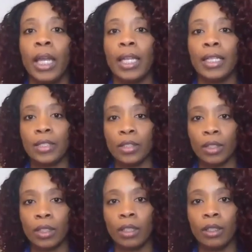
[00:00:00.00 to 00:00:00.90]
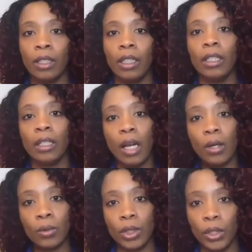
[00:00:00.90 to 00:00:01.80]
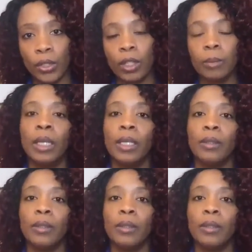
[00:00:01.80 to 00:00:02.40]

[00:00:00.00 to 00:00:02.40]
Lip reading: and that's going to long-term